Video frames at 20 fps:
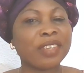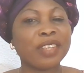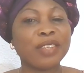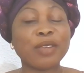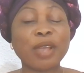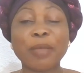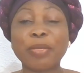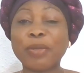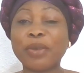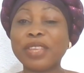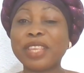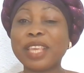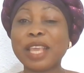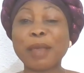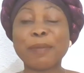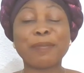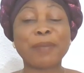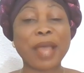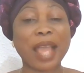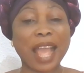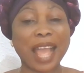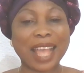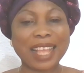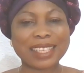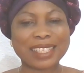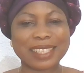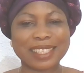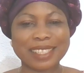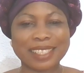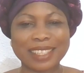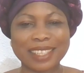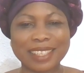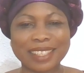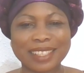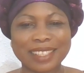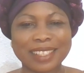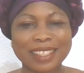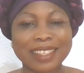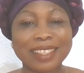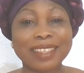You are not here by
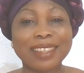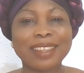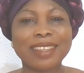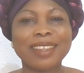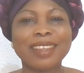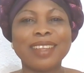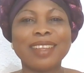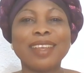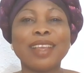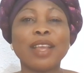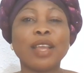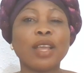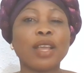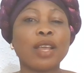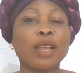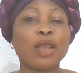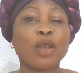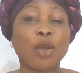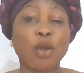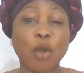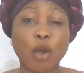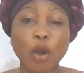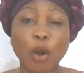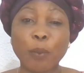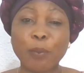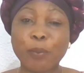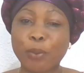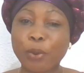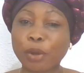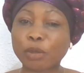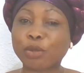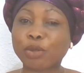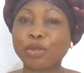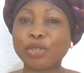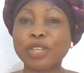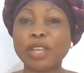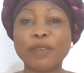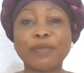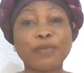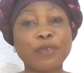accident. God brought
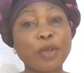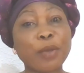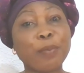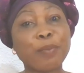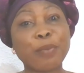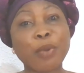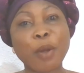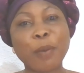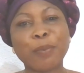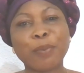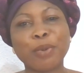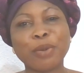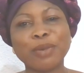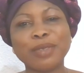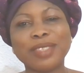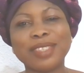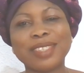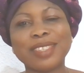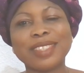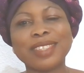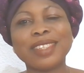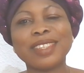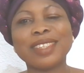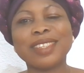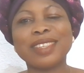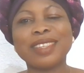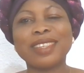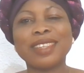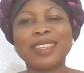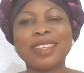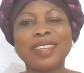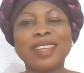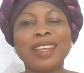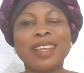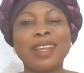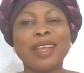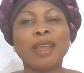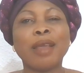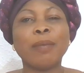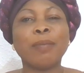you here for a purpose.
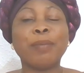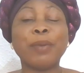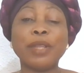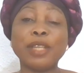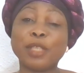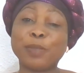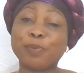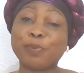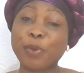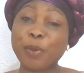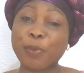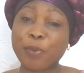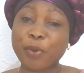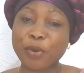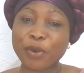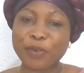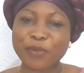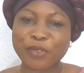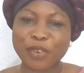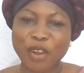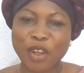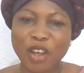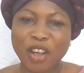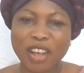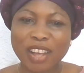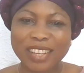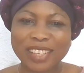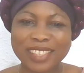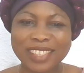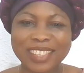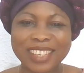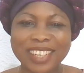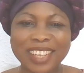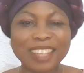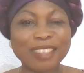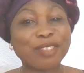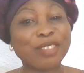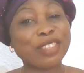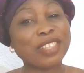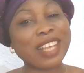Please, people of God,
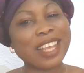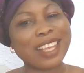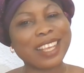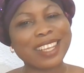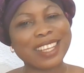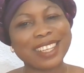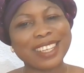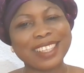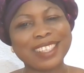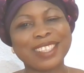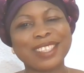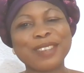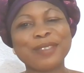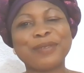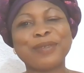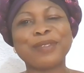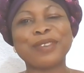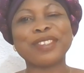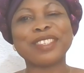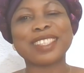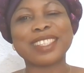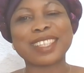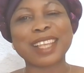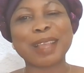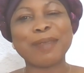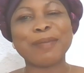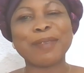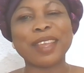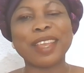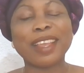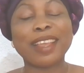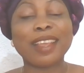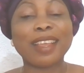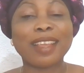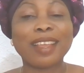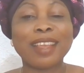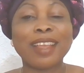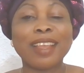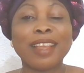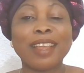if today is the first time here,
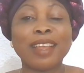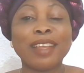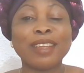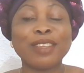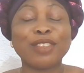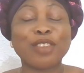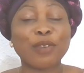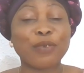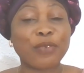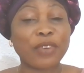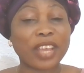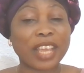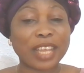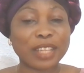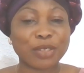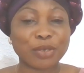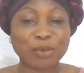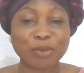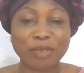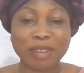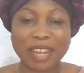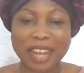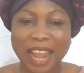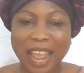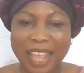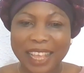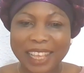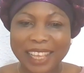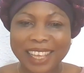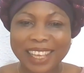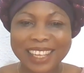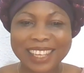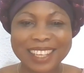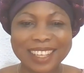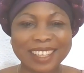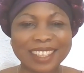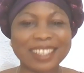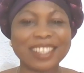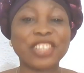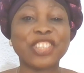don't forget to like,
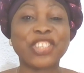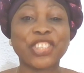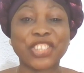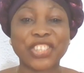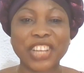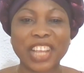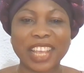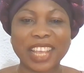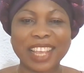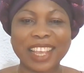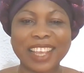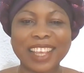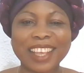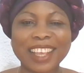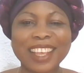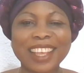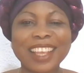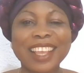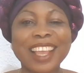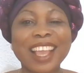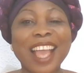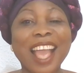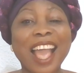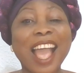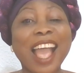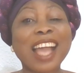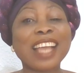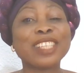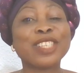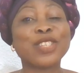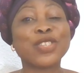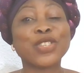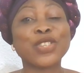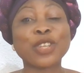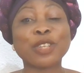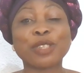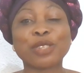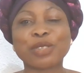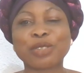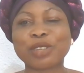share, and
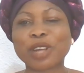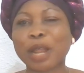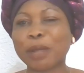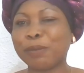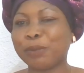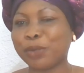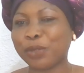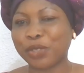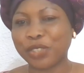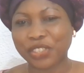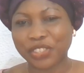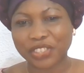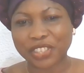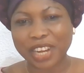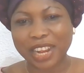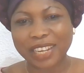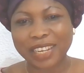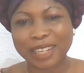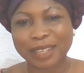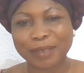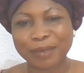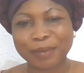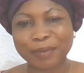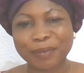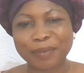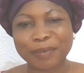subscribe to the channel.